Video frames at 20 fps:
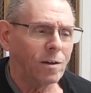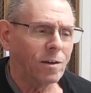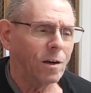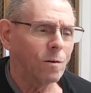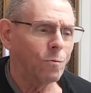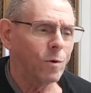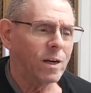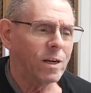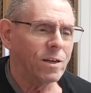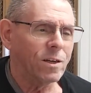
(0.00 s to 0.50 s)
what
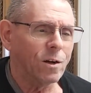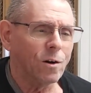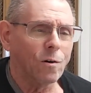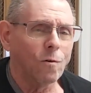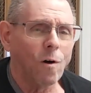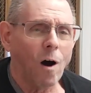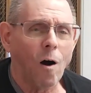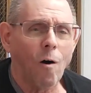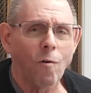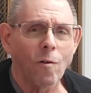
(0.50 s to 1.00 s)
did we
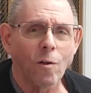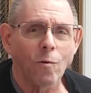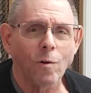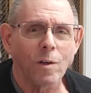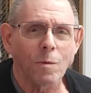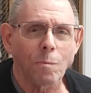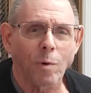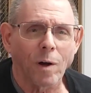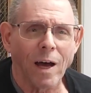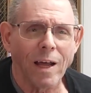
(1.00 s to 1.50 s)
do? Oh, there
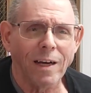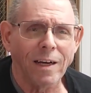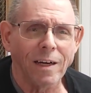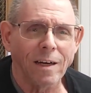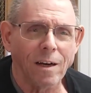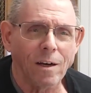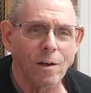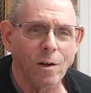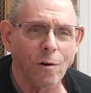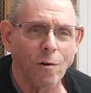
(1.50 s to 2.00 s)
was plenty
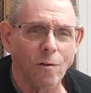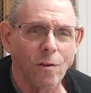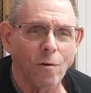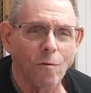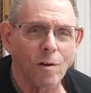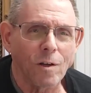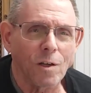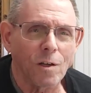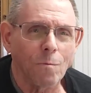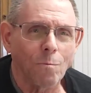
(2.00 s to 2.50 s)
to do.
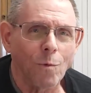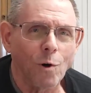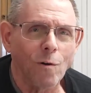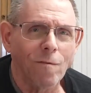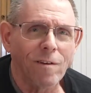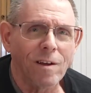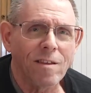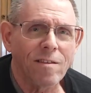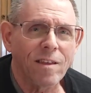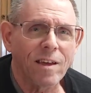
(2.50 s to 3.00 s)
There was the
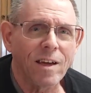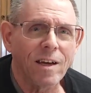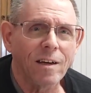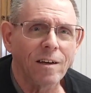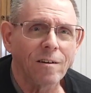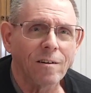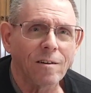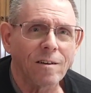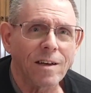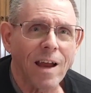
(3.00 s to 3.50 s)
movie
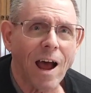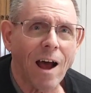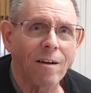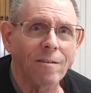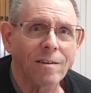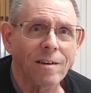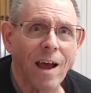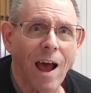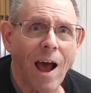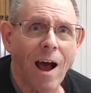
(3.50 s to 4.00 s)
theaters
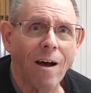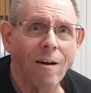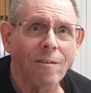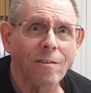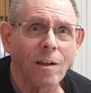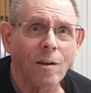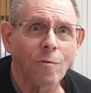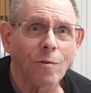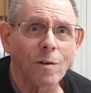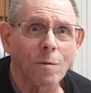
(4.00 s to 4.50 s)

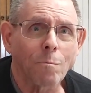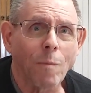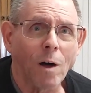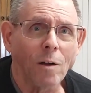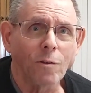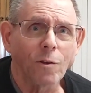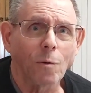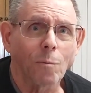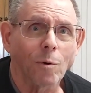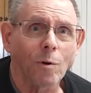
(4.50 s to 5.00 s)
downtown. There was
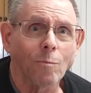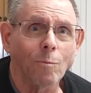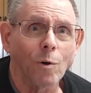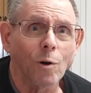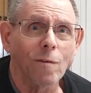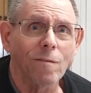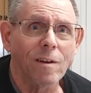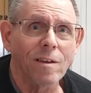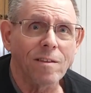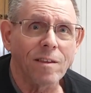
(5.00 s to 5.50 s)
multiple
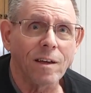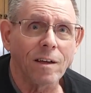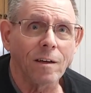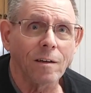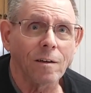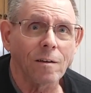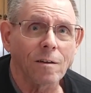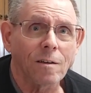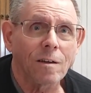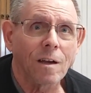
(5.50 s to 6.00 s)
movie
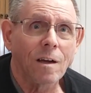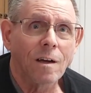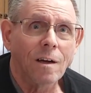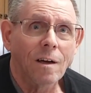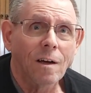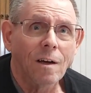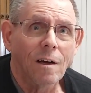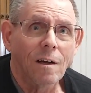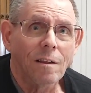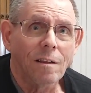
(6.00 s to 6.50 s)
theaters.
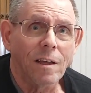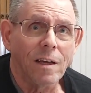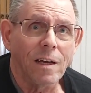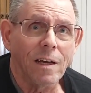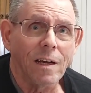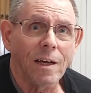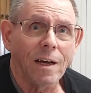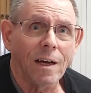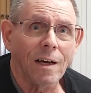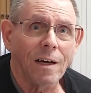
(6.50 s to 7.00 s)

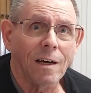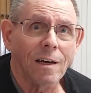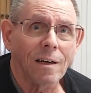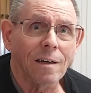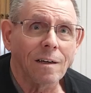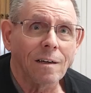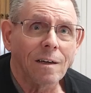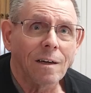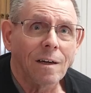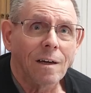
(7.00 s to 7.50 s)
The
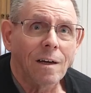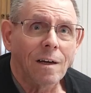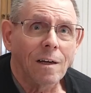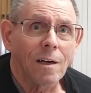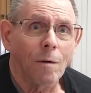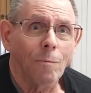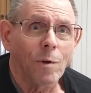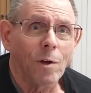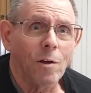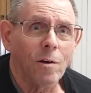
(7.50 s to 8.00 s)

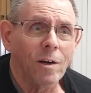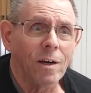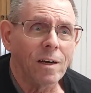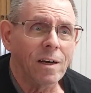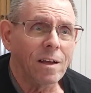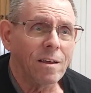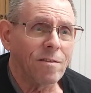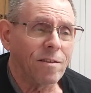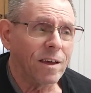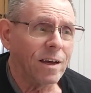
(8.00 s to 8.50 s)

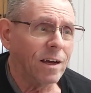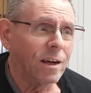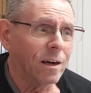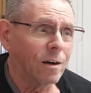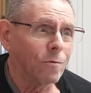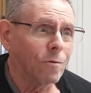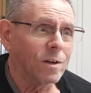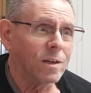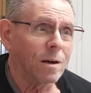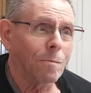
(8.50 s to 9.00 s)
community
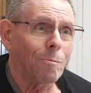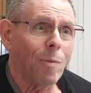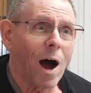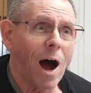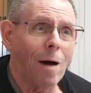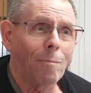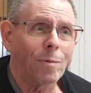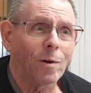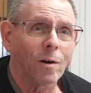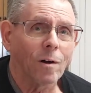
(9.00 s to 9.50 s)
theater was a
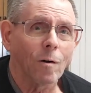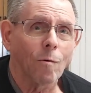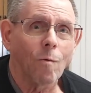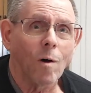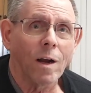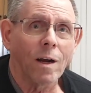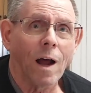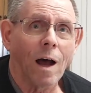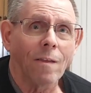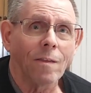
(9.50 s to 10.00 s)
popular
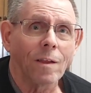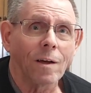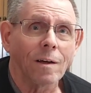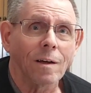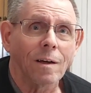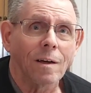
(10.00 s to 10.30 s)
one